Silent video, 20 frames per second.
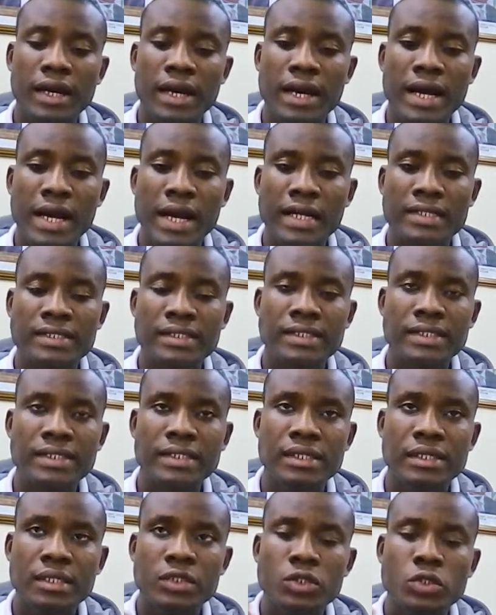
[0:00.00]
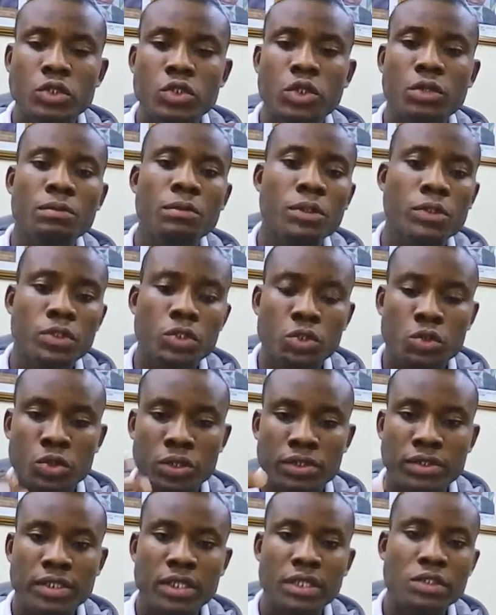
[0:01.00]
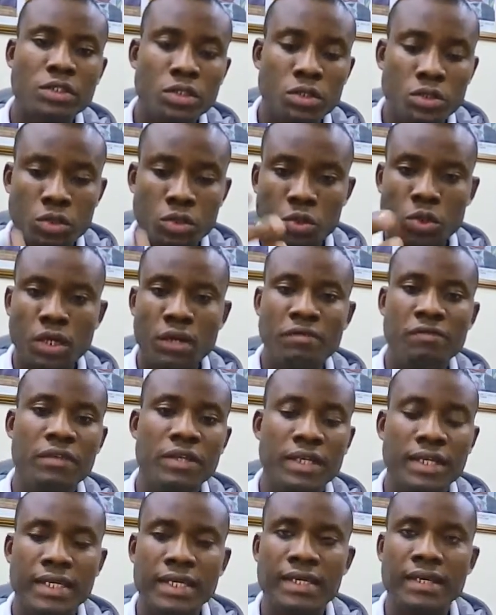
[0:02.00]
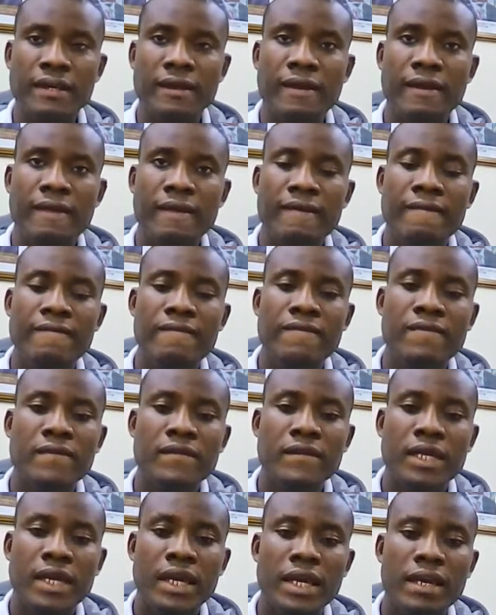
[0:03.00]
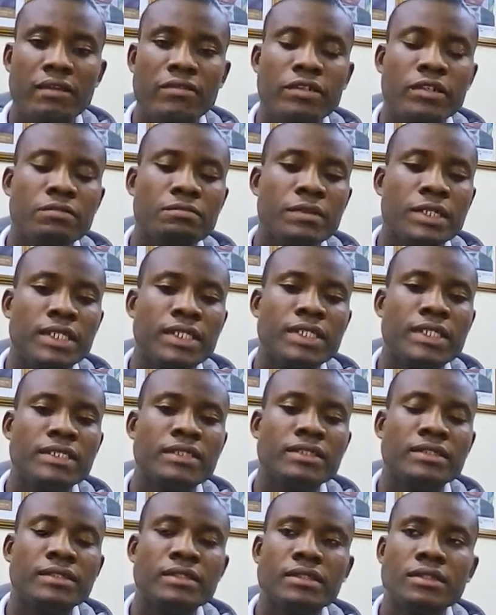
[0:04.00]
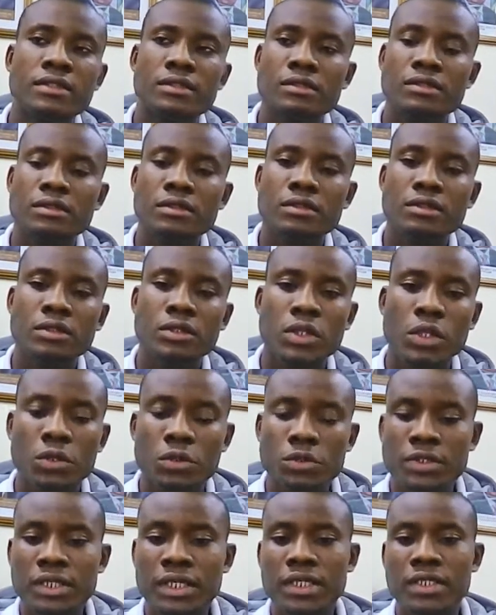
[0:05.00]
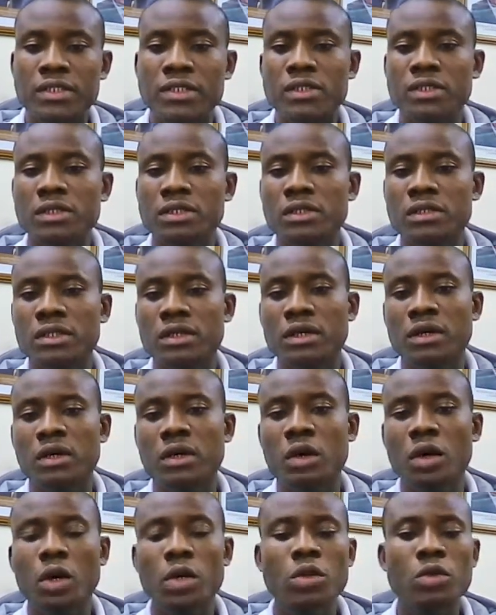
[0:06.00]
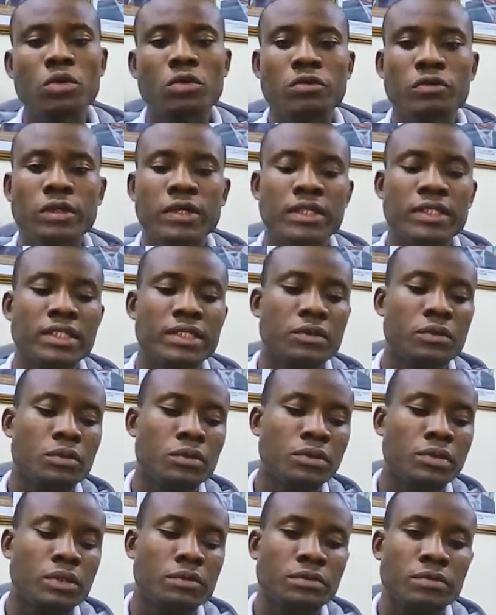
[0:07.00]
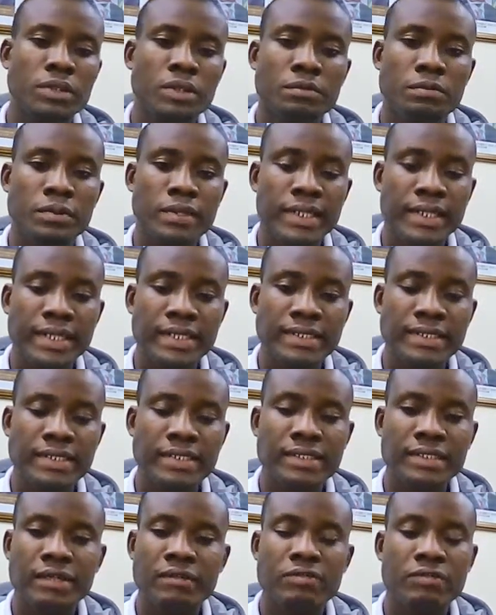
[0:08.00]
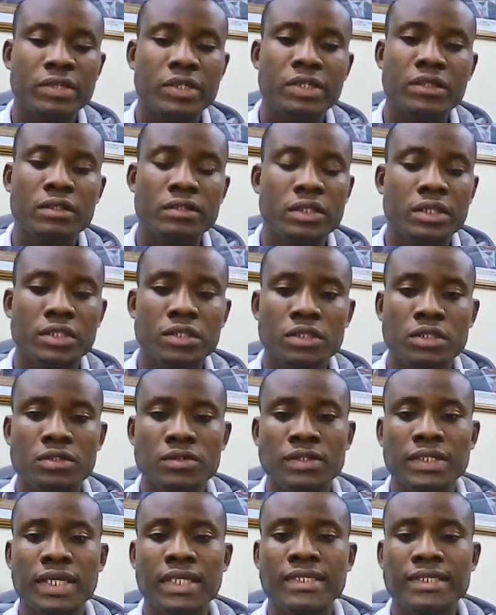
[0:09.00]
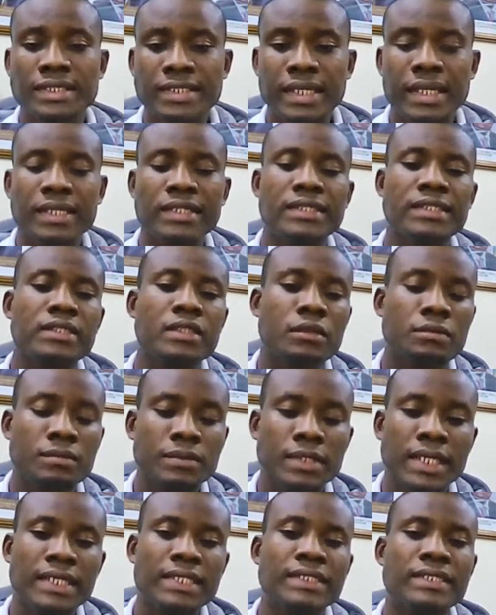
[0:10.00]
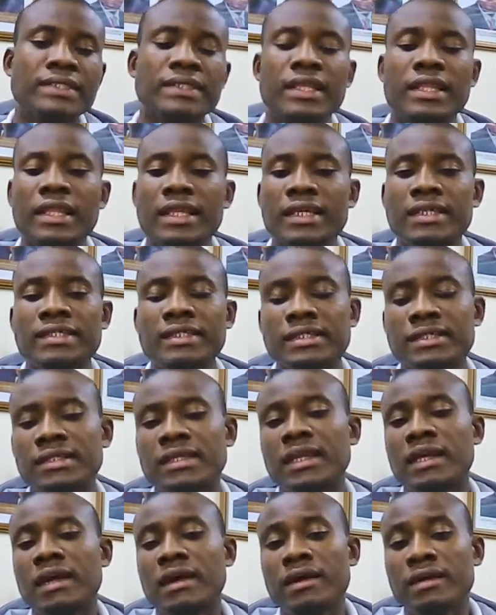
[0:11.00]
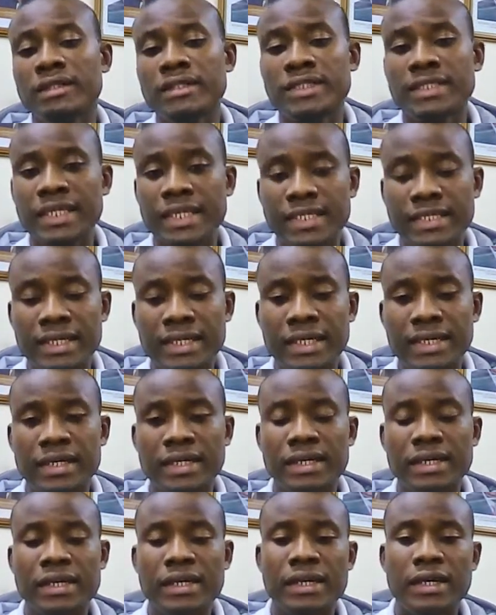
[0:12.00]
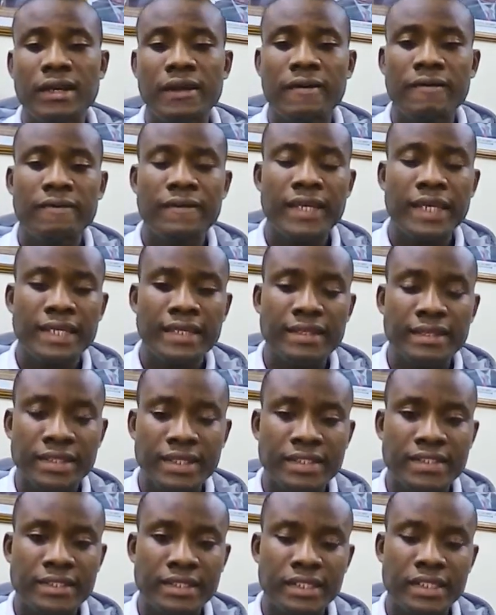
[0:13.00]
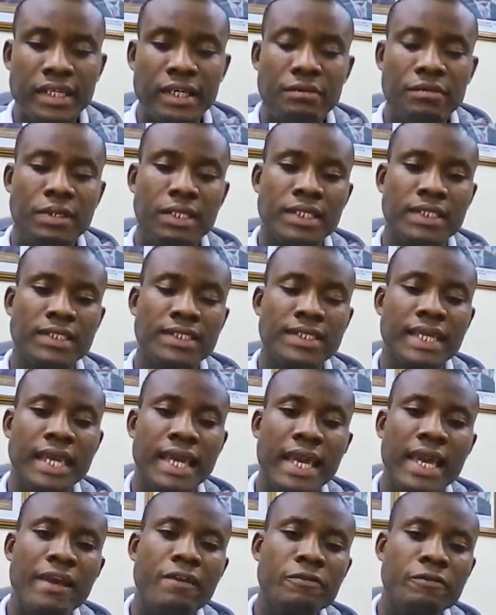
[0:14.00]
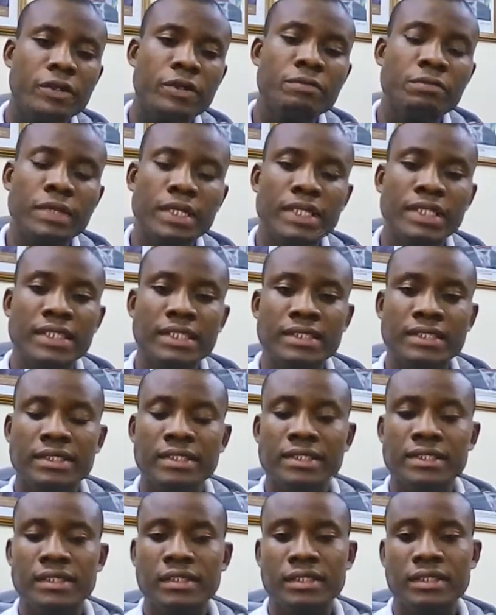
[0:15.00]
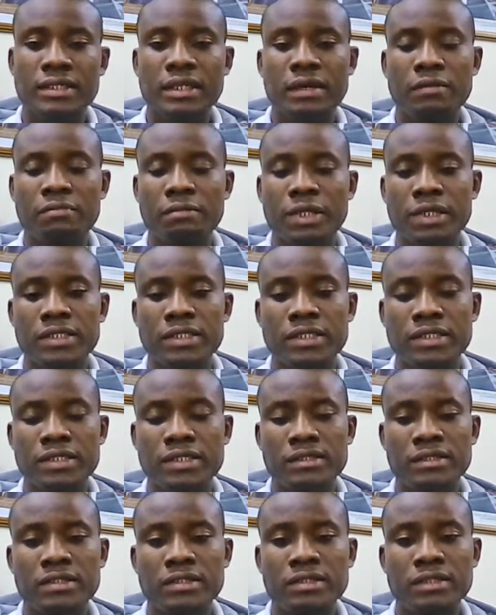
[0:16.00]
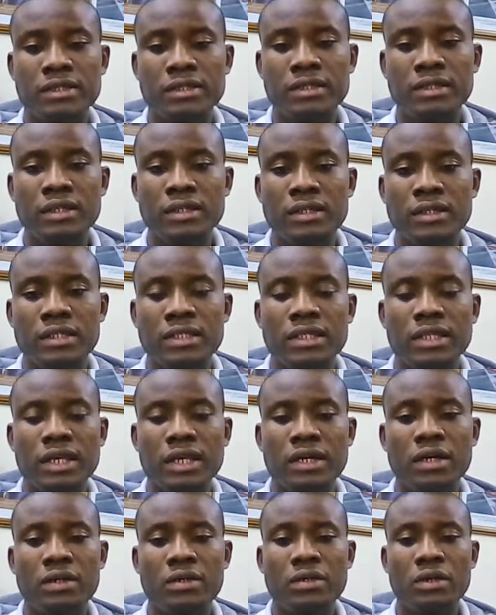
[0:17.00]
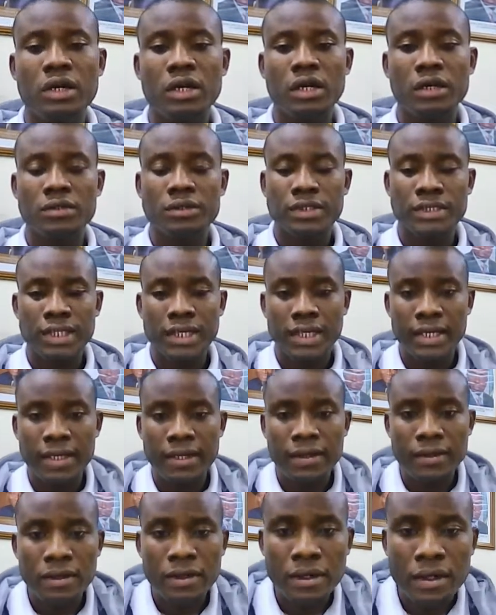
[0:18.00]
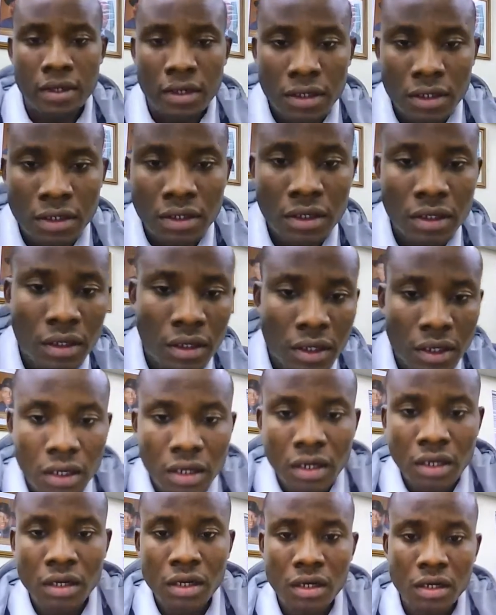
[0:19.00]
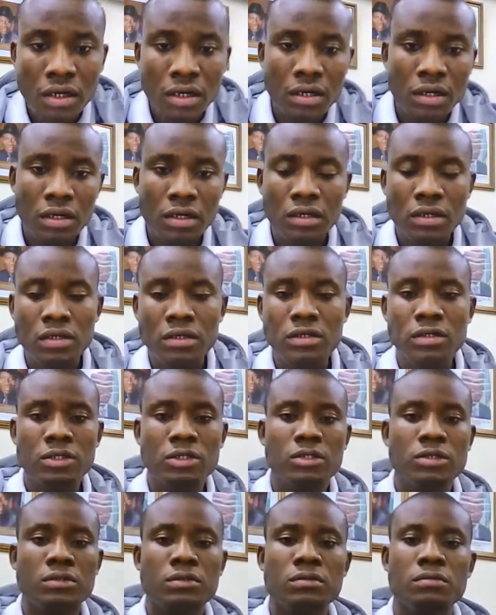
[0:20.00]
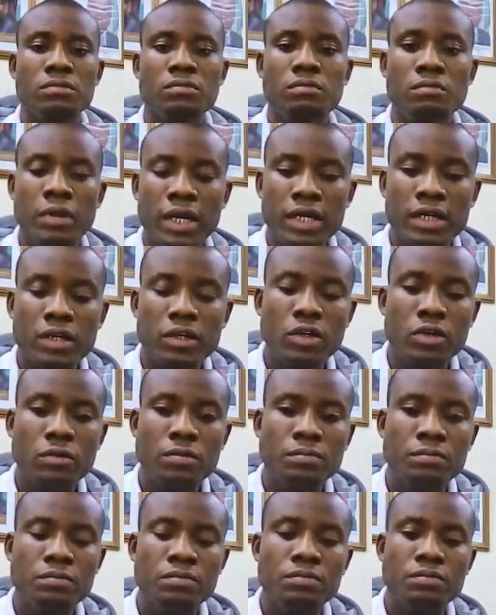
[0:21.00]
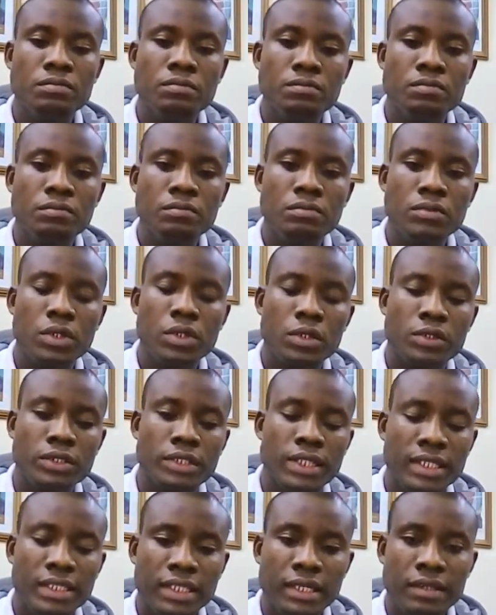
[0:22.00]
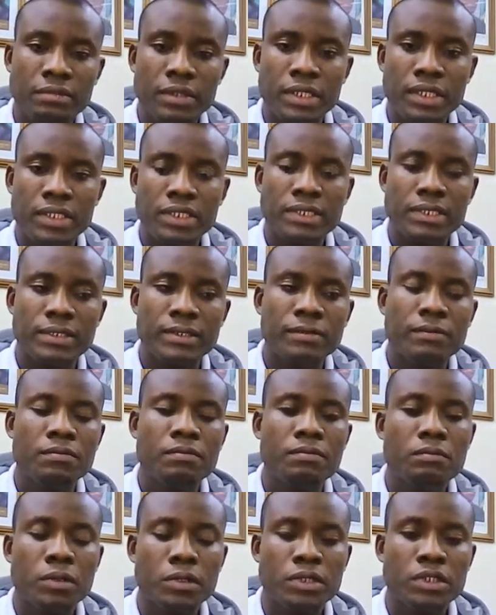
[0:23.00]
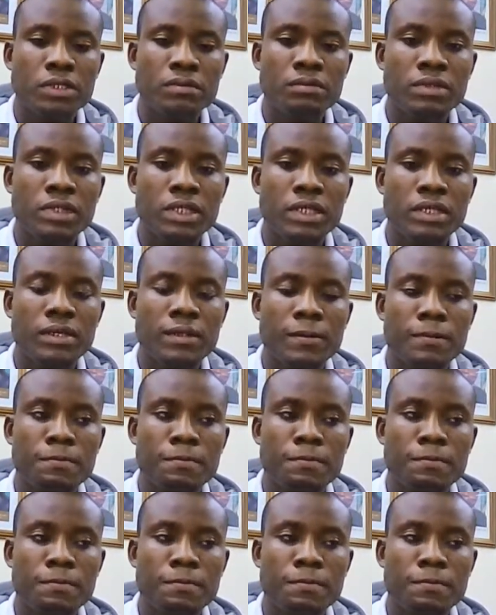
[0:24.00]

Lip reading: has so much transaction traffic every minute, users all over the place, different locations are inserting, updating, deleting data in this database every minute that passes. Now I'll say uh, back up your database, possibly